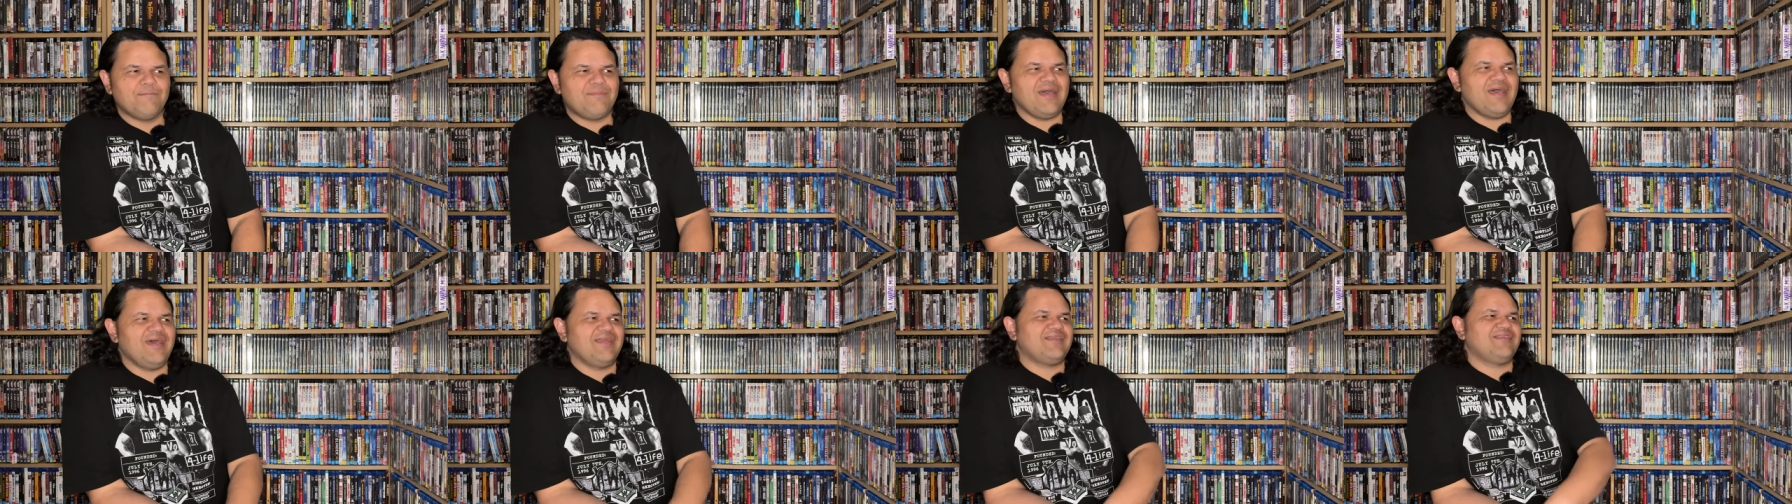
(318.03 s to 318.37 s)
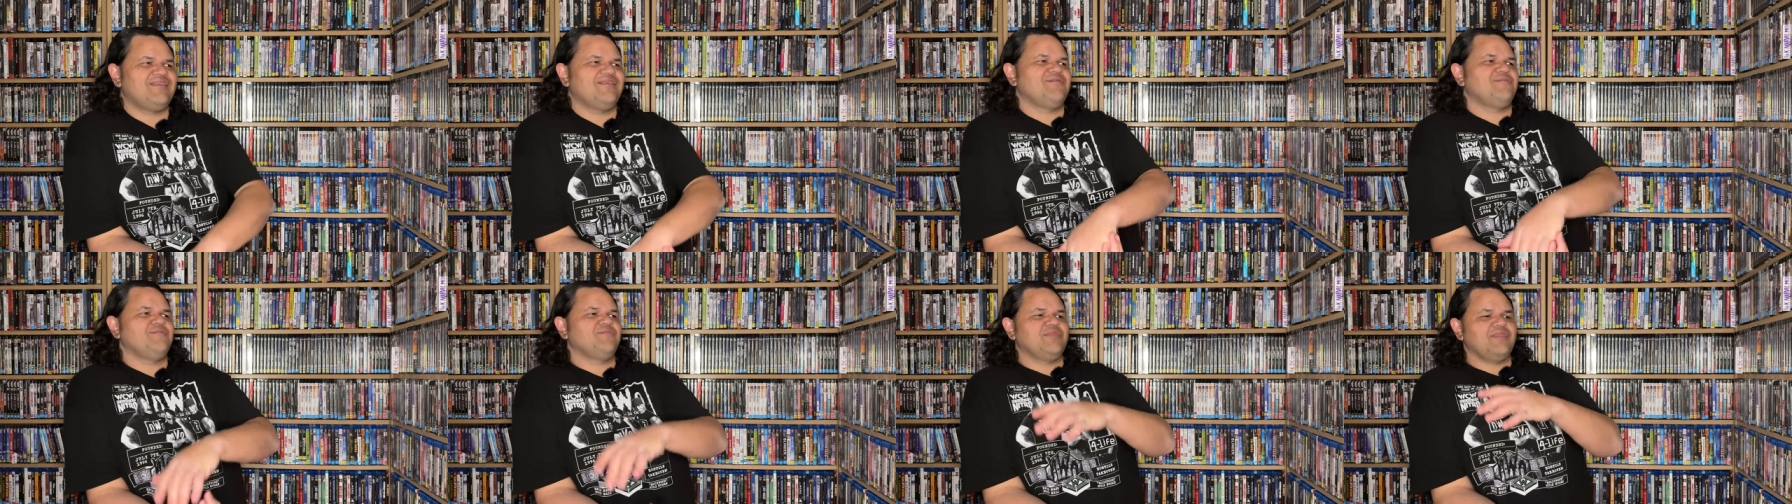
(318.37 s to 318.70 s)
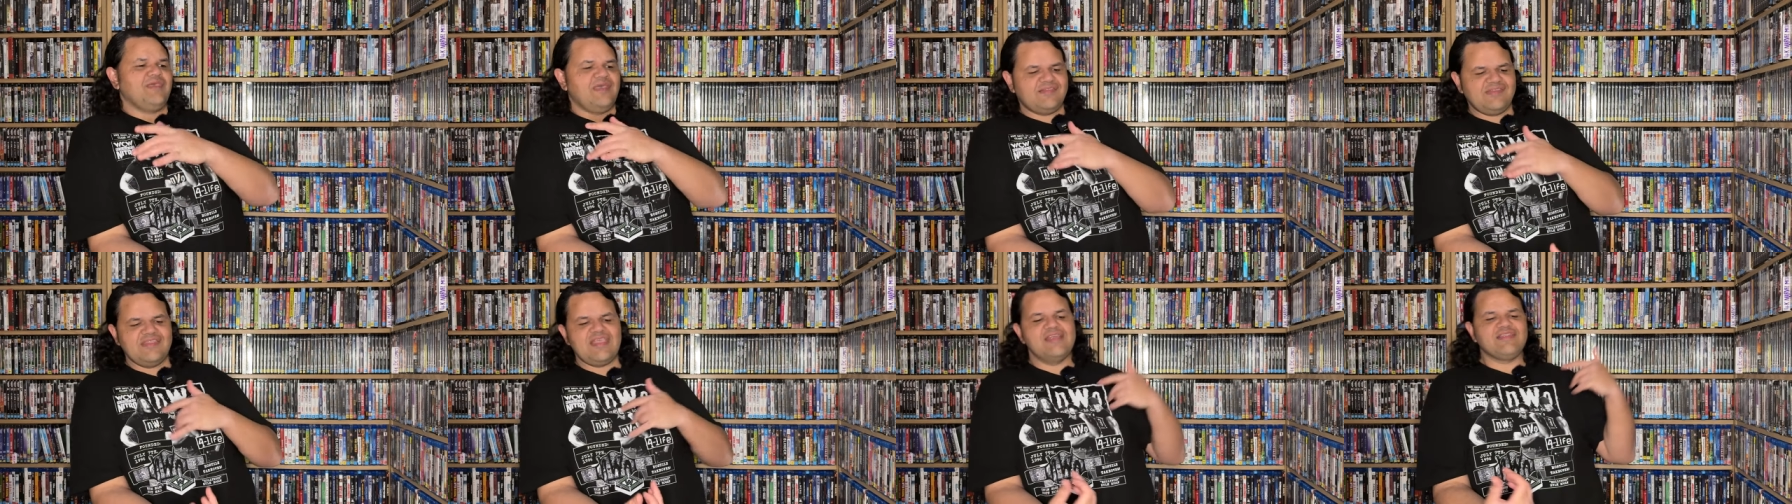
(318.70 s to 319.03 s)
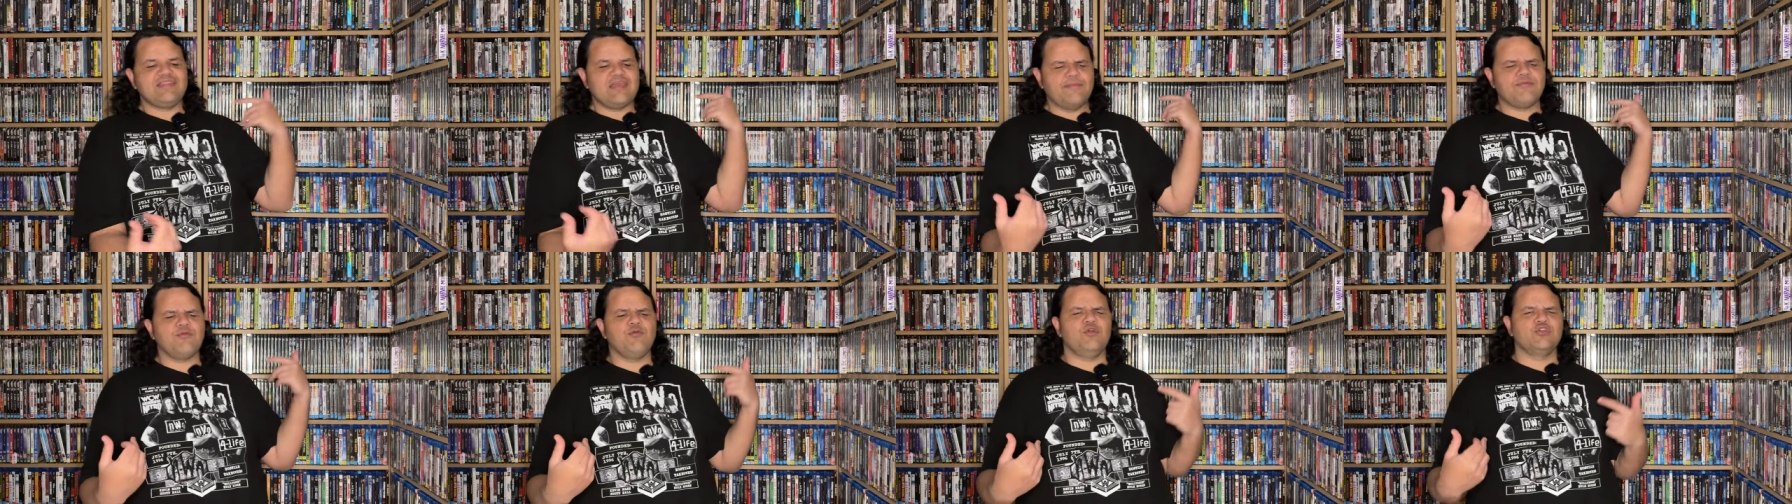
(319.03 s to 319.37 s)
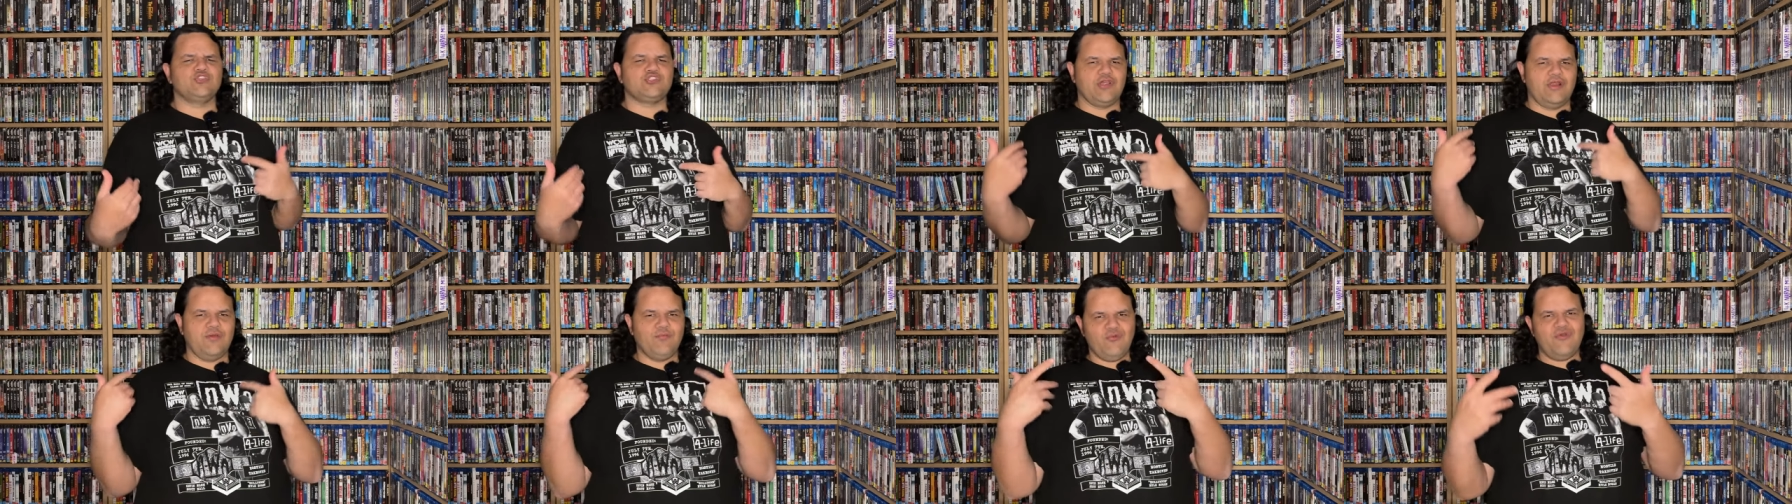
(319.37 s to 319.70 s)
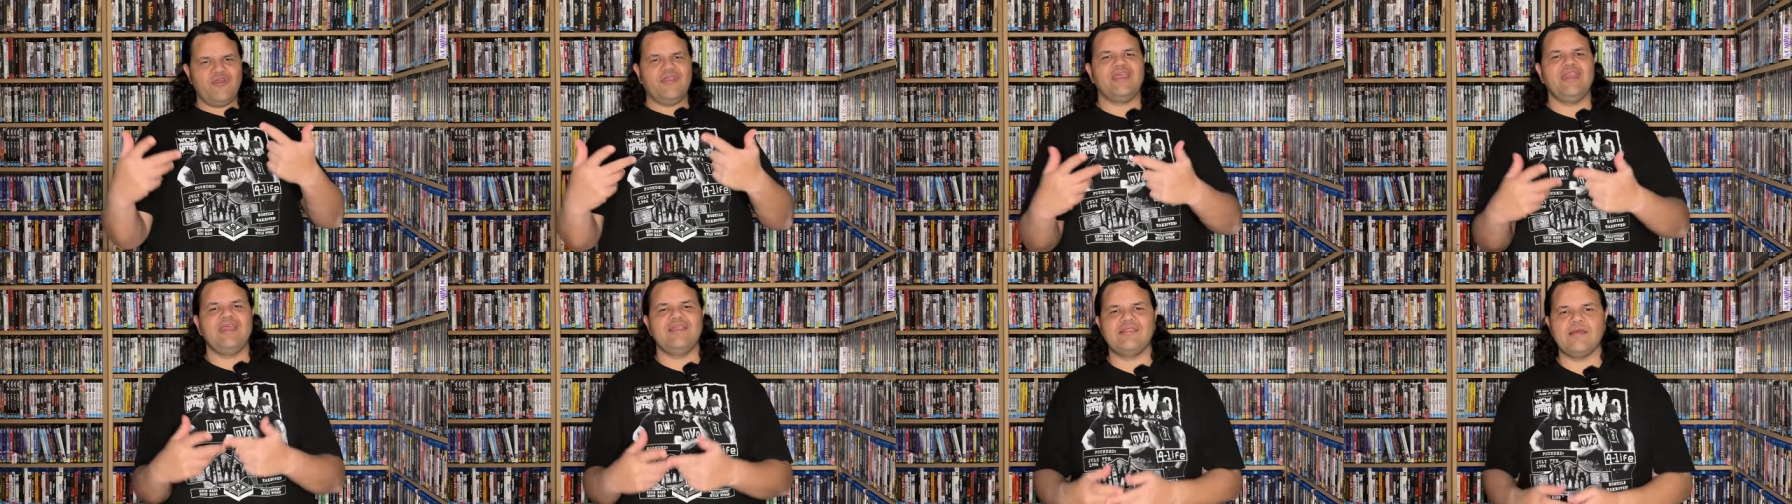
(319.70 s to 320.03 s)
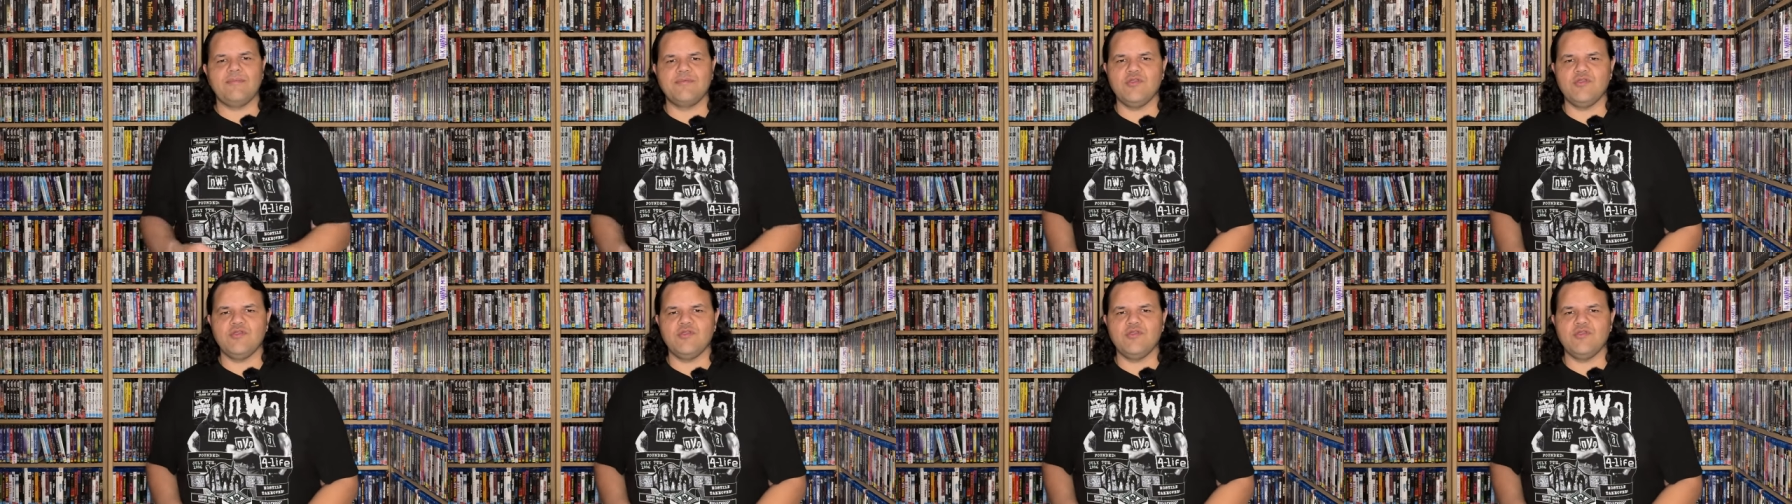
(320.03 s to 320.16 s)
but it's the N W O show. I'm wearing an N